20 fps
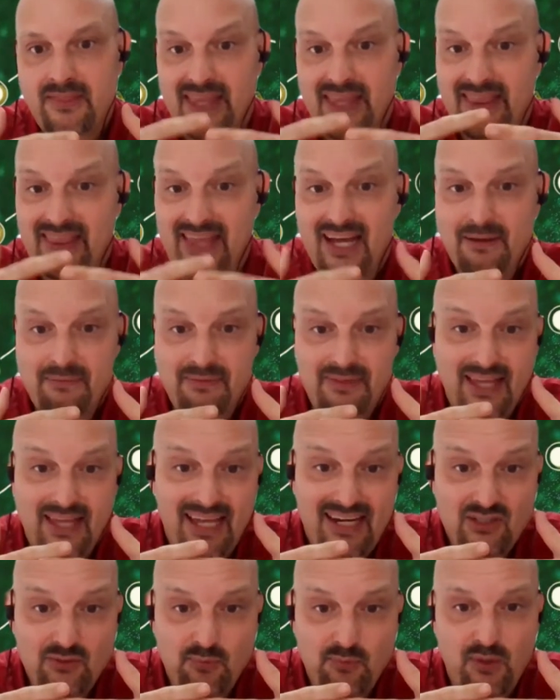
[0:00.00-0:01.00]
then
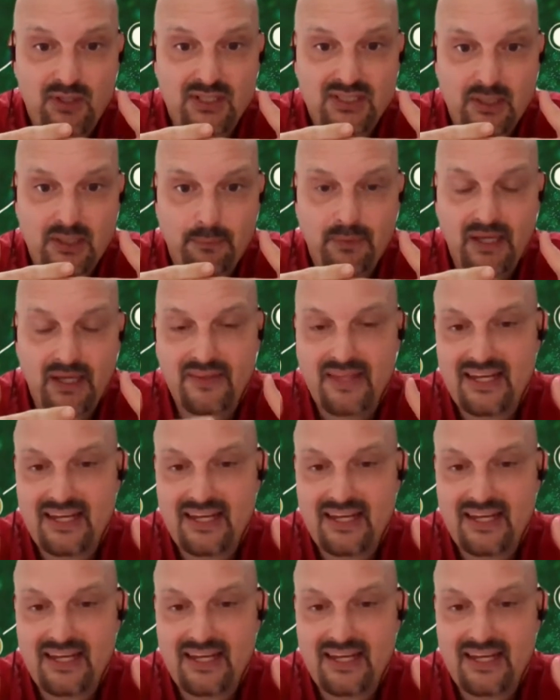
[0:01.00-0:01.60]
that is worth something.